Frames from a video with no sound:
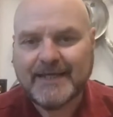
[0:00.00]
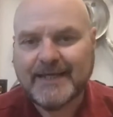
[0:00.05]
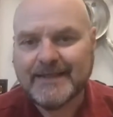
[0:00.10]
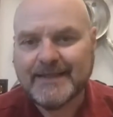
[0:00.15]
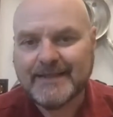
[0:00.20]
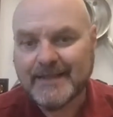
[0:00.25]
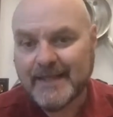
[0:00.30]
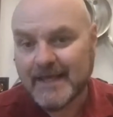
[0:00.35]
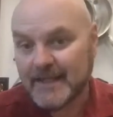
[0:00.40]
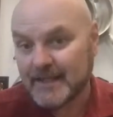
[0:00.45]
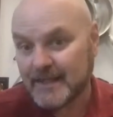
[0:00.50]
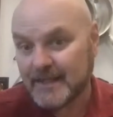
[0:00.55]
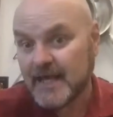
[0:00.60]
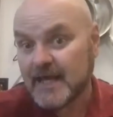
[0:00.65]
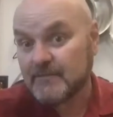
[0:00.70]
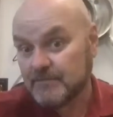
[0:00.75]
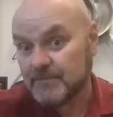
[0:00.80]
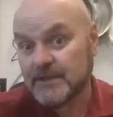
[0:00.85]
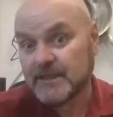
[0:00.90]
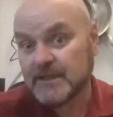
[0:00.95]
And
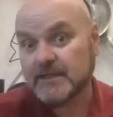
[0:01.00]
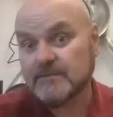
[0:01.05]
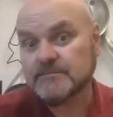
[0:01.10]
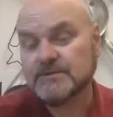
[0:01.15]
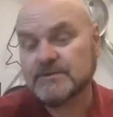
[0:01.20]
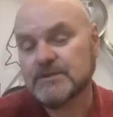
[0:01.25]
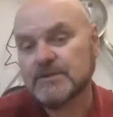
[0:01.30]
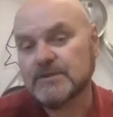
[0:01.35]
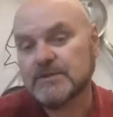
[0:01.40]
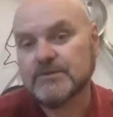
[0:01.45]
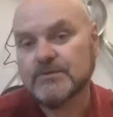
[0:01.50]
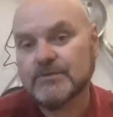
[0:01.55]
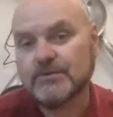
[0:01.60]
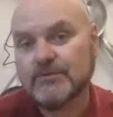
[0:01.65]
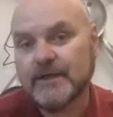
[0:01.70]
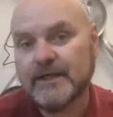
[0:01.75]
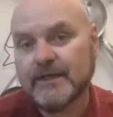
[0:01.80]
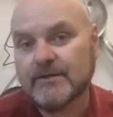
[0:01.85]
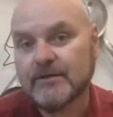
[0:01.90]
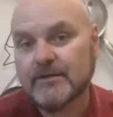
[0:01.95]
that becomes, a
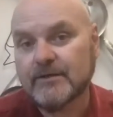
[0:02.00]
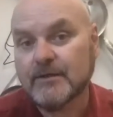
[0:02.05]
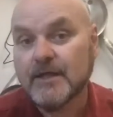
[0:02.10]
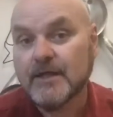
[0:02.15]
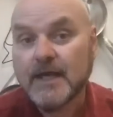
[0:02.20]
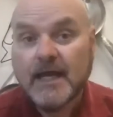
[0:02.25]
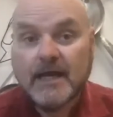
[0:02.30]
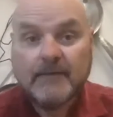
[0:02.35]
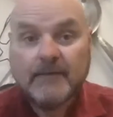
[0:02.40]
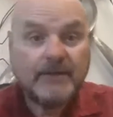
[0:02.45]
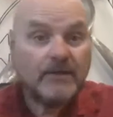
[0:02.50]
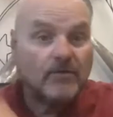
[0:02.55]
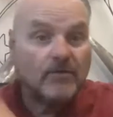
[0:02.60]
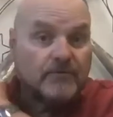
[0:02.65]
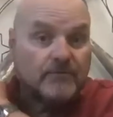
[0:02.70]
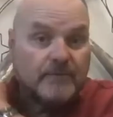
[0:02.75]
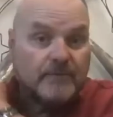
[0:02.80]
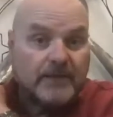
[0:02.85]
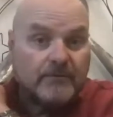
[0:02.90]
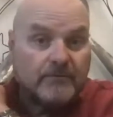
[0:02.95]
great hurdle. I mean,
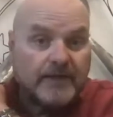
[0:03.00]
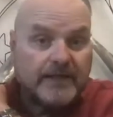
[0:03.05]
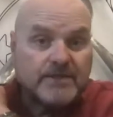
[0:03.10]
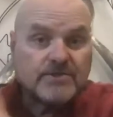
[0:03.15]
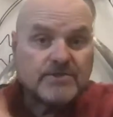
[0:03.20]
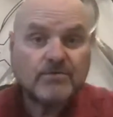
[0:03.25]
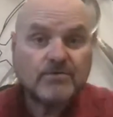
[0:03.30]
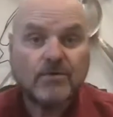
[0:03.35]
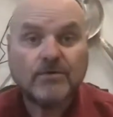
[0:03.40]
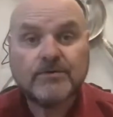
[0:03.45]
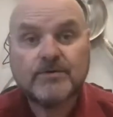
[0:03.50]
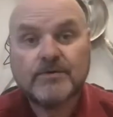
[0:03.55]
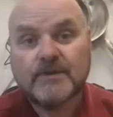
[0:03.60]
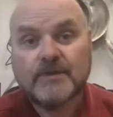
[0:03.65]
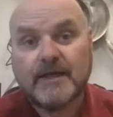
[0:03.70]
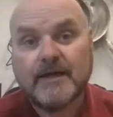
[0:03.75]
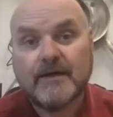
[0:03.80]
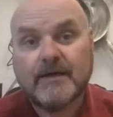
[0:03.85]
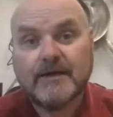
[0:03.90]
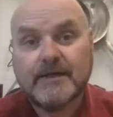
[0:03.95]
over my right shoulder
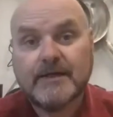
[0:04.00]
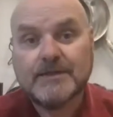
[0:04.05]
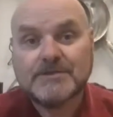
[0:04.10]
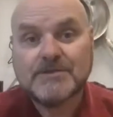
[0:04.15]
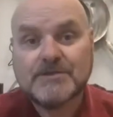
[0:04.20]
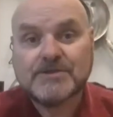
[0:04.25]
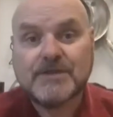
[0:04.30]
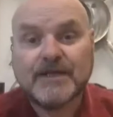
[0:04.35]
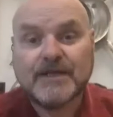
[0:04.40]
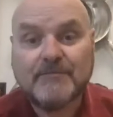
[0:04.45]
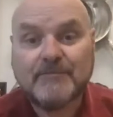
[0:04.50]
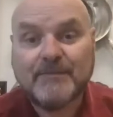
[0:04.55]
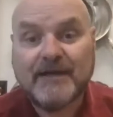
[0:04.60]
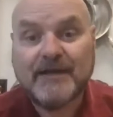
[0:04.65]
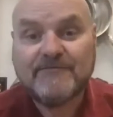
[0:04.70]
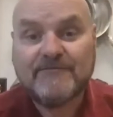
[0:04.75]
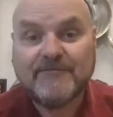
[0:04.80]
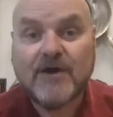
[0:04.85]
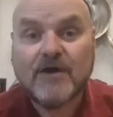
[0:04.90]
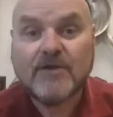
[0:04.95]
there is my
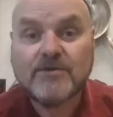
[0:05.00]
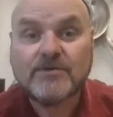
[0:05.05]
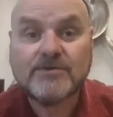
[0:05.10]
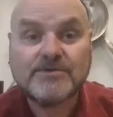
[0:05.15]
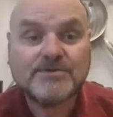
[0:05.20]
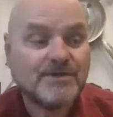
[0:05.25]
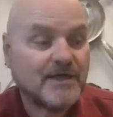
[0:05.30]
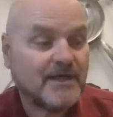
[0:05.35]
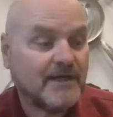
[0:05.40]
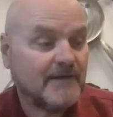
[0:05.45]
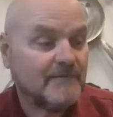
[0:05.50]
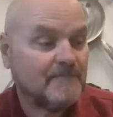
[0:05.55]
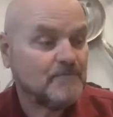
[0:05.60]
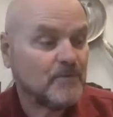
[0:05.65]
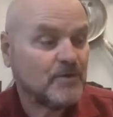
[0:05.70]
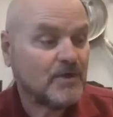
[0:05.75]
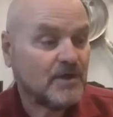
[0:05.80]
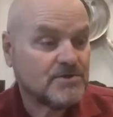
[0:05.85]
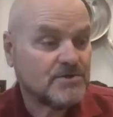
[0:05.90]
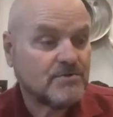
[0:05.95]
father's
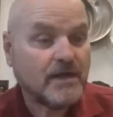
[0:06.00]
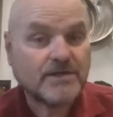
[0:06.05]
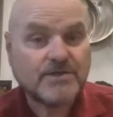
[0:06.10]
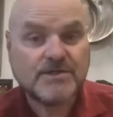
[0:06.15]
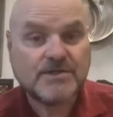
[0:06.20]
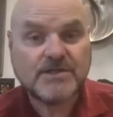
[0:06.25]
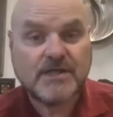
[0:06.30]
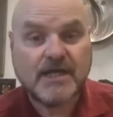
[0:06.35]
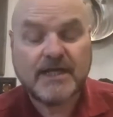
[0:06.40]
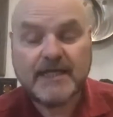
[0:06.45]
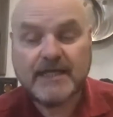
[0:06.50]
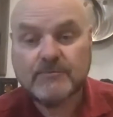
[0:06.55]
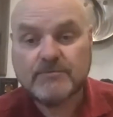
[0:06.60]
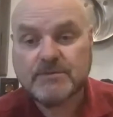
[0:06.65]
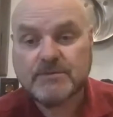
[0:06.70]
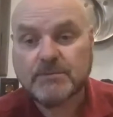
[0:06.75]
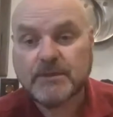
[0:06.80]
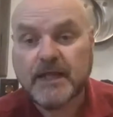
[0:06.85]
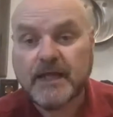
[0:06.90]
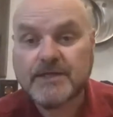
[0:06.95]
construction sign. He was
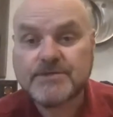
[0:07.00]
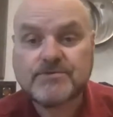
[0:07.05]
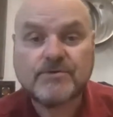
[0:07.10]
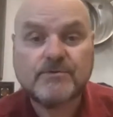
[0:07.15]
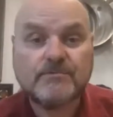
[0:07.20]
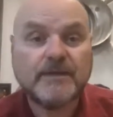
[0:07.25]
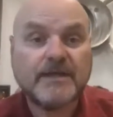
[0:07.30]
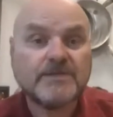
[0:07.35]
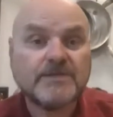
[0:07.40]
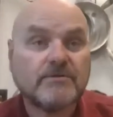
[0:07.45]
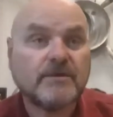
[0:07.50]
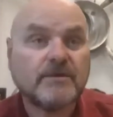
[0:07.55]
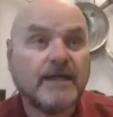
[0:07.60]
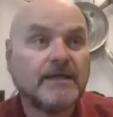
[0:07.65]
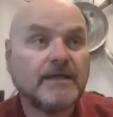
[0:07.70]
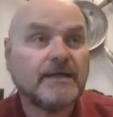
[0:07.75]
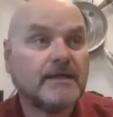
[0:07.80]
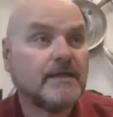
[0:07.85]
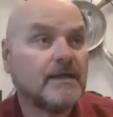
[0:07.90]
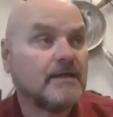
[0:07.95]
a plasterer by trade
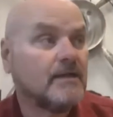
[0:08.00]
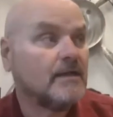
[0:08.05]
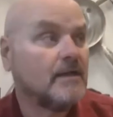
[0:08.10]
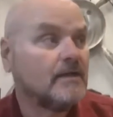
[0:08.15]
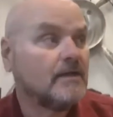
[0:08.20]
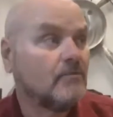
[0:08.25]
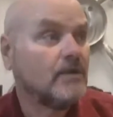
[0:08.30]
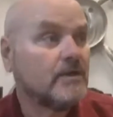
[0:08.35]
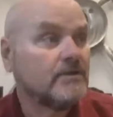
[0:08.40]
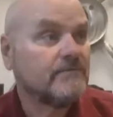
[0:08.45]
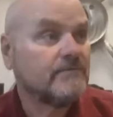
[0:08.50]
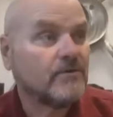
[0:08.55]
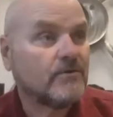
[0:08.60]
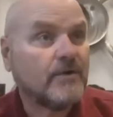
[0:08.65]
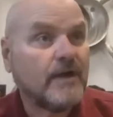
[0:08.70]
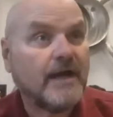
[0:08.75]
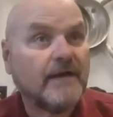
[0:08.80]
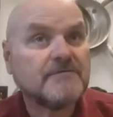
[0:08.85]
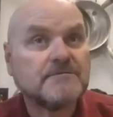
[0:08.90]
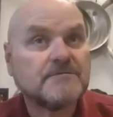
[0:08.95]
and a wonderful
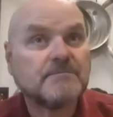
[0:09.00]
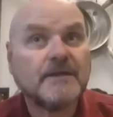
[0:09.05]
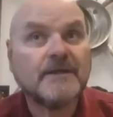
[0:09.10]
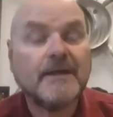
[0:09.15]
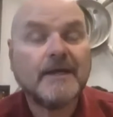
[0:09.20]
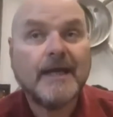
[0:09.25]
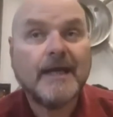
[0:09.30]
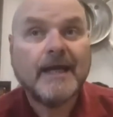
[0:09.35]
craftsman.